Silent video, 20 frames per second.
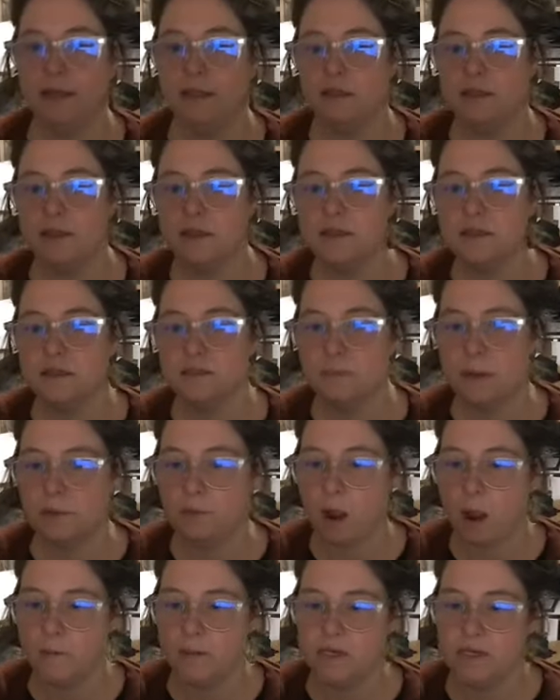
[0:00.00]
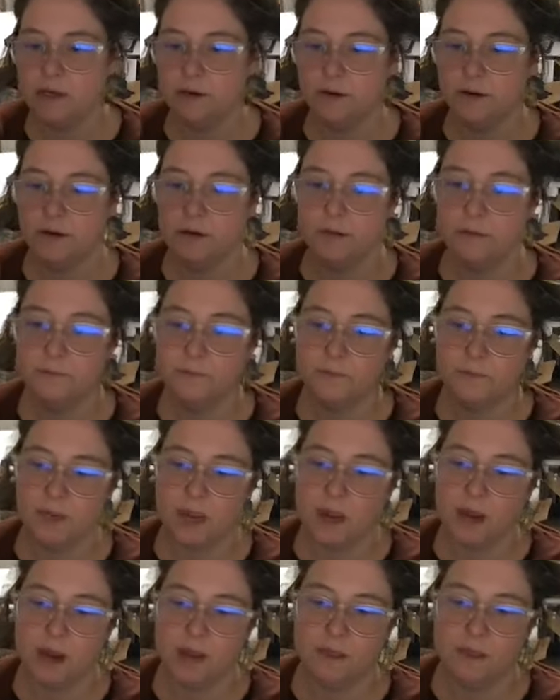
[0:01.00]
This is my raw material.
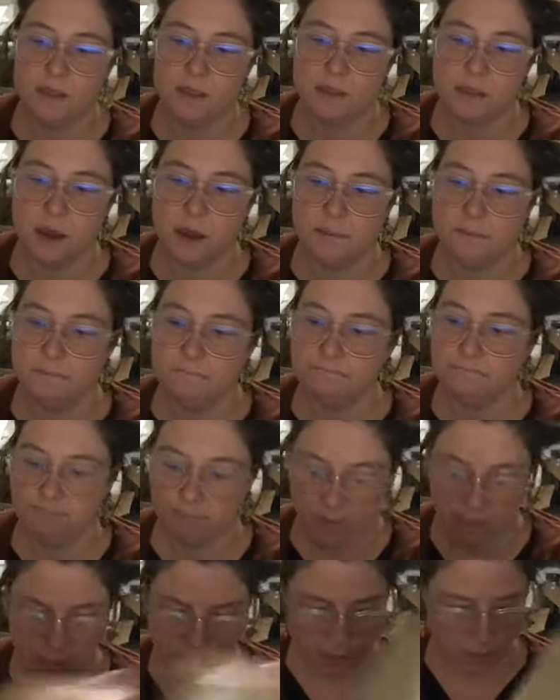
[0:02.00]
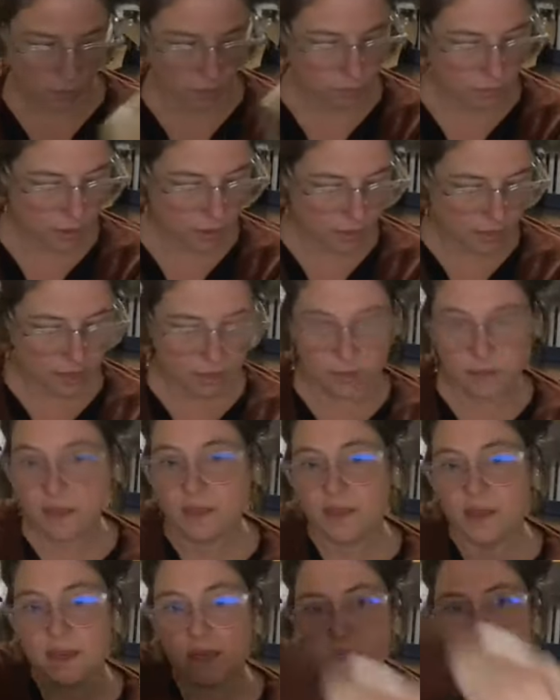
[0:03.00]
I cut these up with
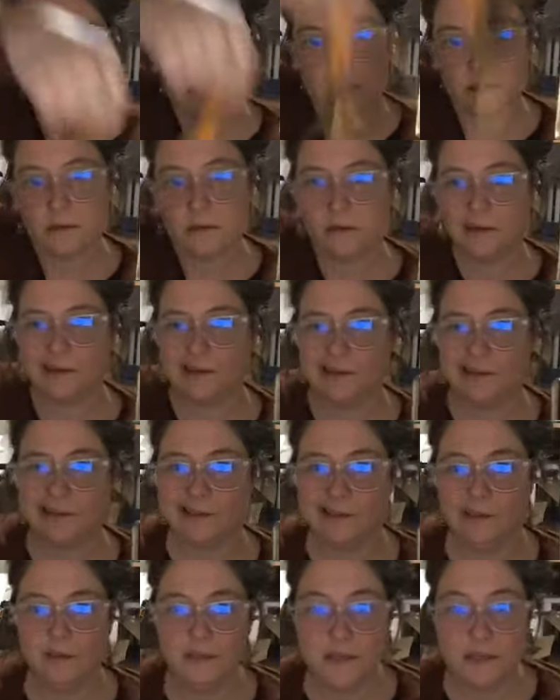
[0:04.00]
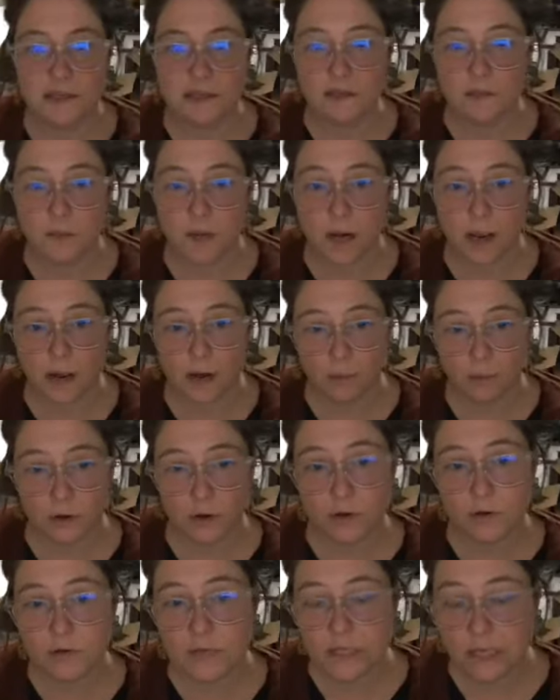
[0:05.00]
these. This is what anyone
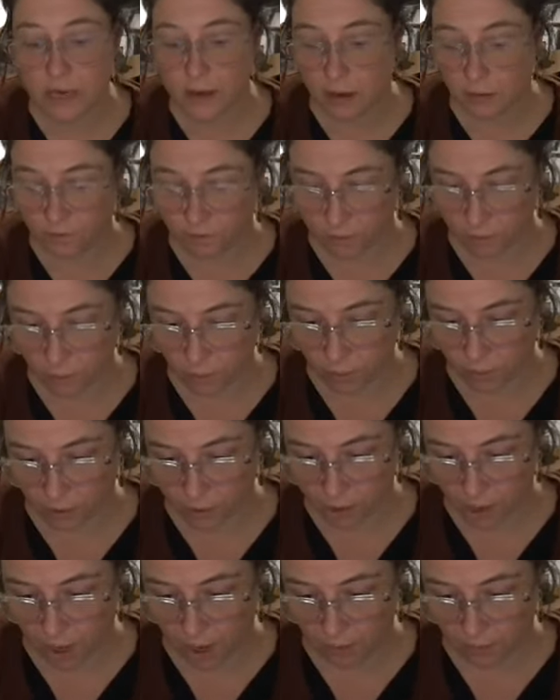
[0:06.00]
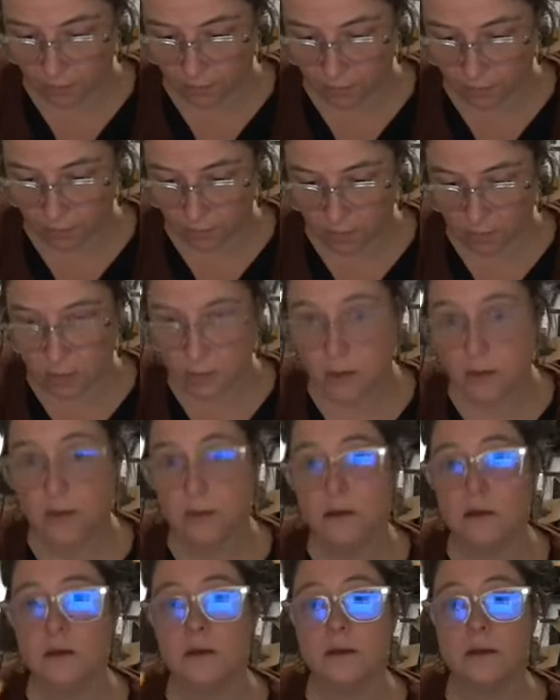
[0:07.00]
who's signed up for the workshop
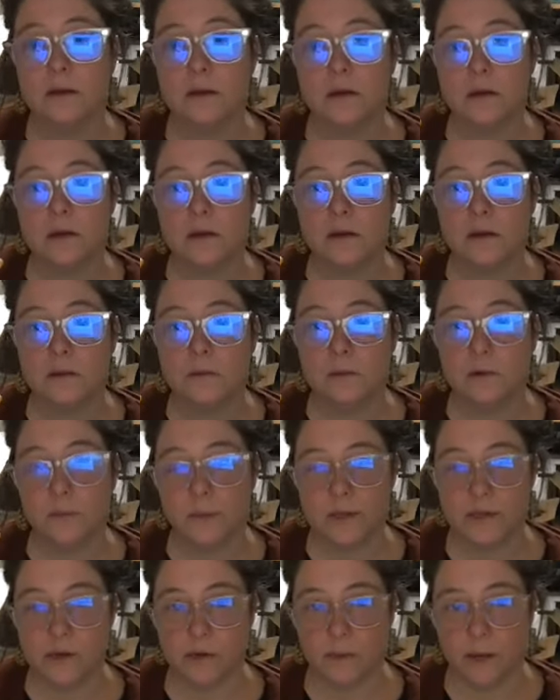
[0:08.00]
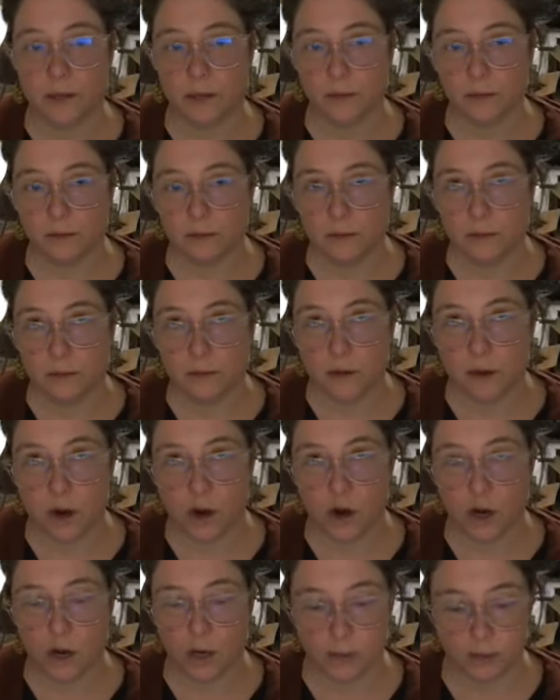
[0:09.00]
will be doing
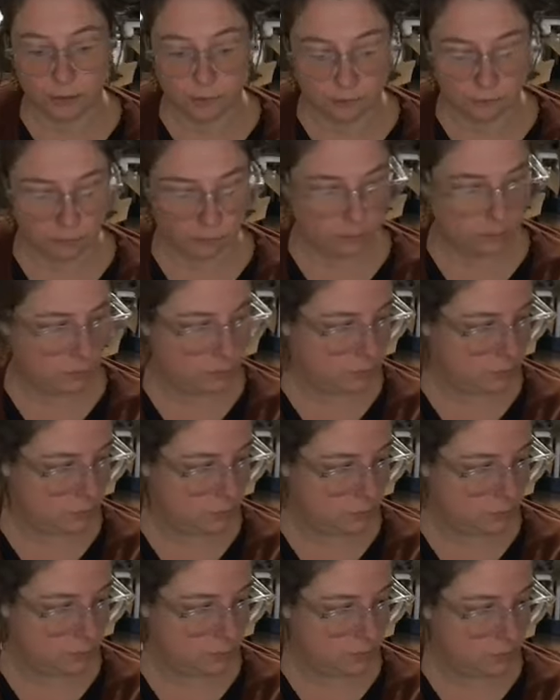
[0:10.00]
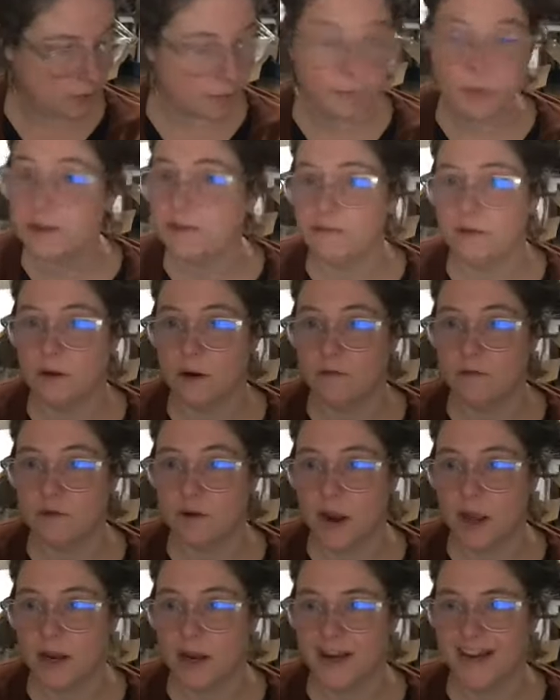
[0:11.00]
on, I believe they're on
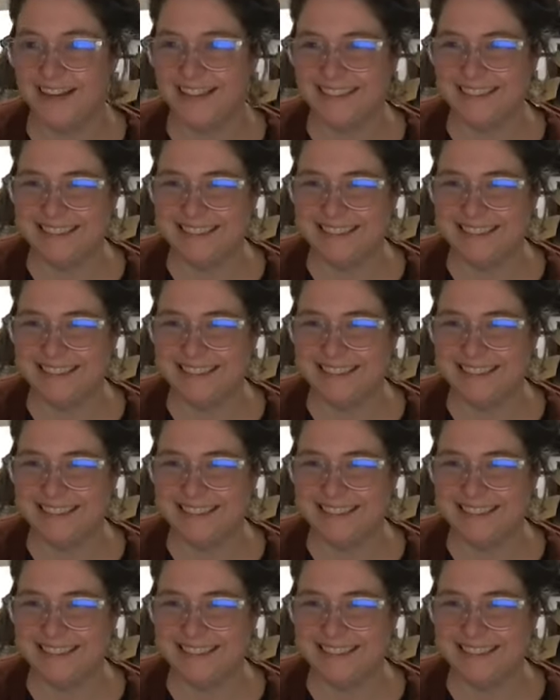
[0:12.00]
Friday.